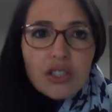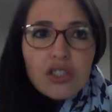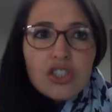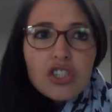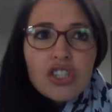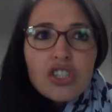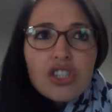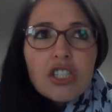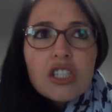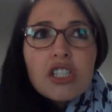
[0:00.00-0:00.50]

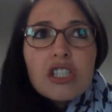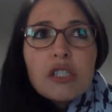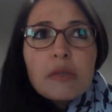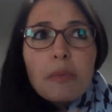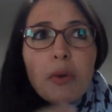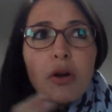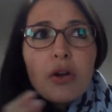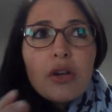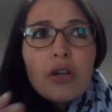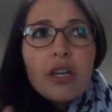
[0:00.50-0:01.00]
she just
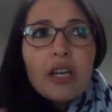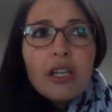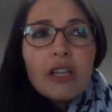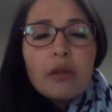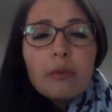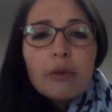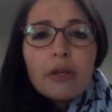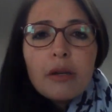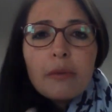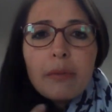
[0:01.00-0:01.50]
spoke a
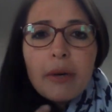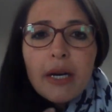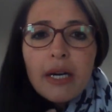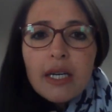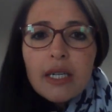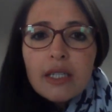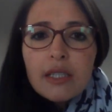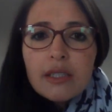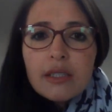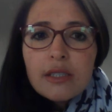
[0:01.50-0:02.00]
little bit
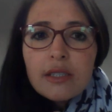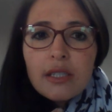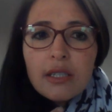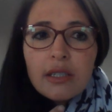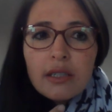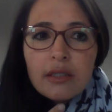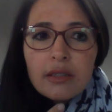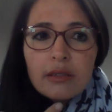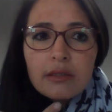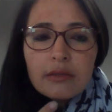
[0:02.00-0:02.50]
about
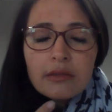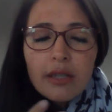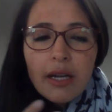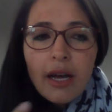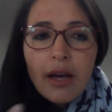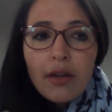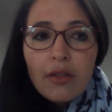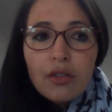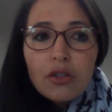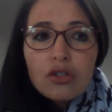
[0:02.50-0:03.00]

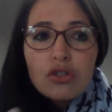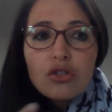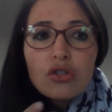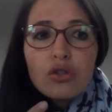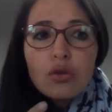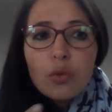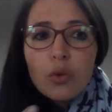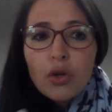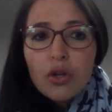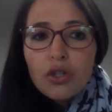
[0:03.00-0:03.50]
how the
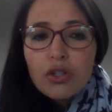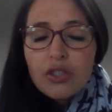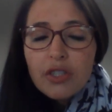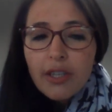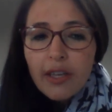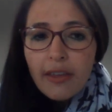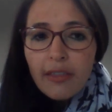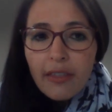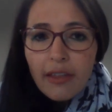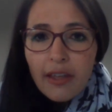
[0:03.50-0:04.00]
two work
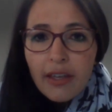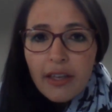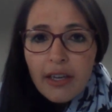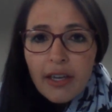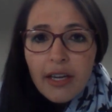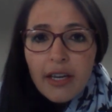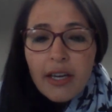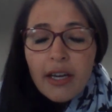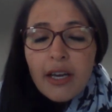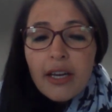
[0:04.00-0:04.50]
together
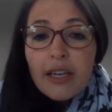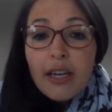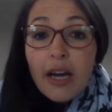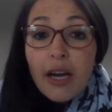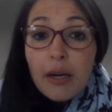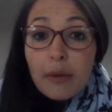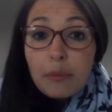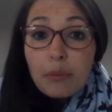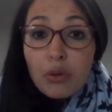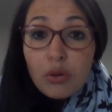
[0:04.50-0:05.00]
and
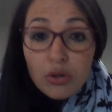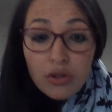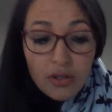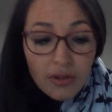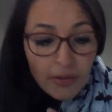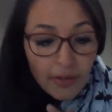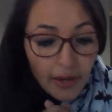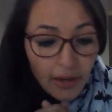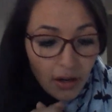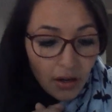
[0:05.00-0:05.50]
how
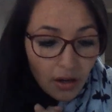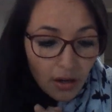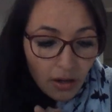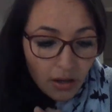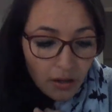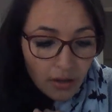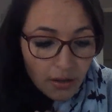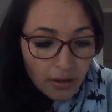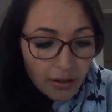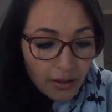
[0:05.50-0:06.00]
important they
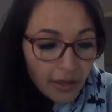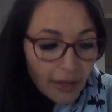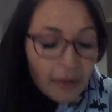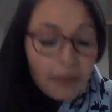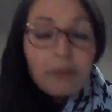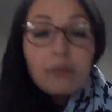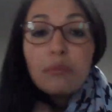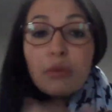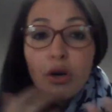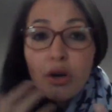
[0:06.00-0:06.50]
are,
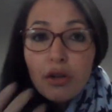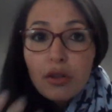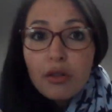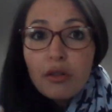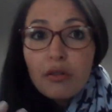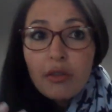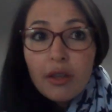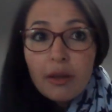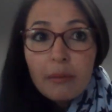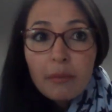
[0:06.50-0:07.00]

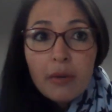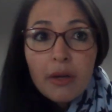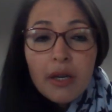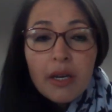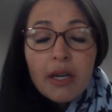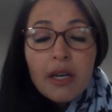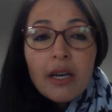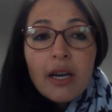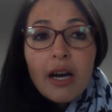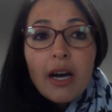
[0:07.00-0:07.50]
both of them.
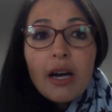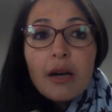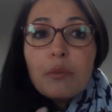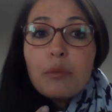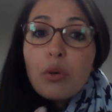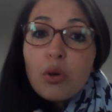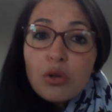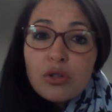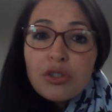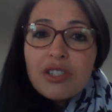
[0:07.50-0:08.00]
How
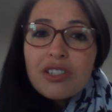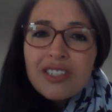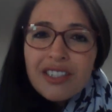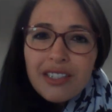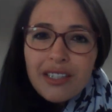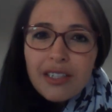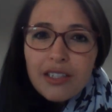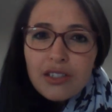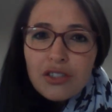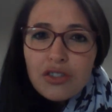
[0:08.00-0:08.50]

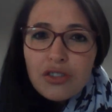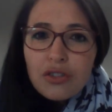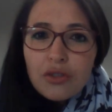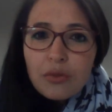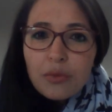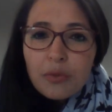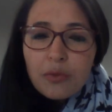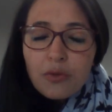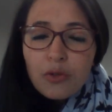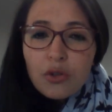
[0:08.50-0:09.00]
important it
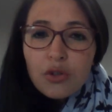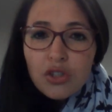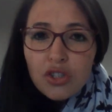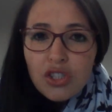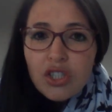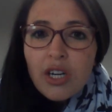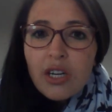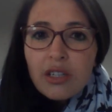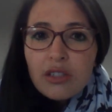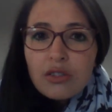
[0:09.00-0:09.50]
is for a
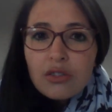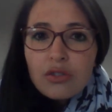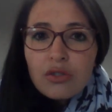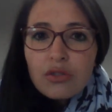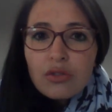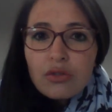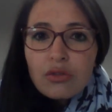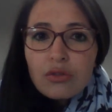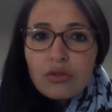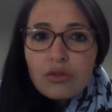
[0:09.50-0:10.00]
child
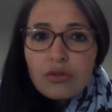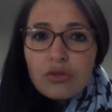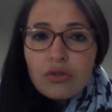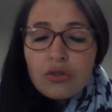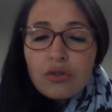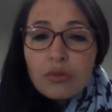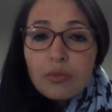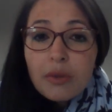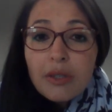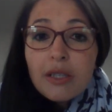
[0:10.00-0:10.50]
to
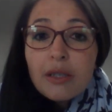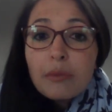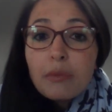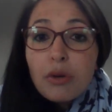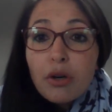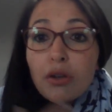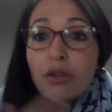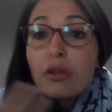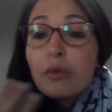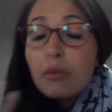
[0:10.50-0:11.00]
be
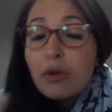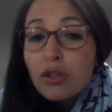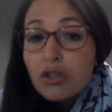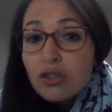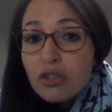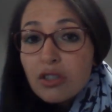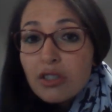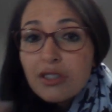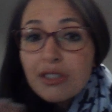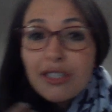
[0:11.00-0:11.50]
both
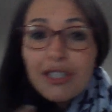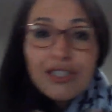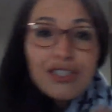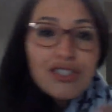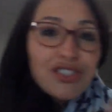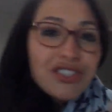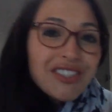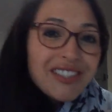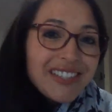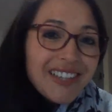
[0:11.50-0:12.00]
emotional
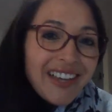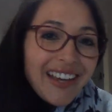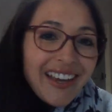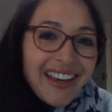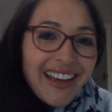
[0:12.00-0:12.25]
intelligence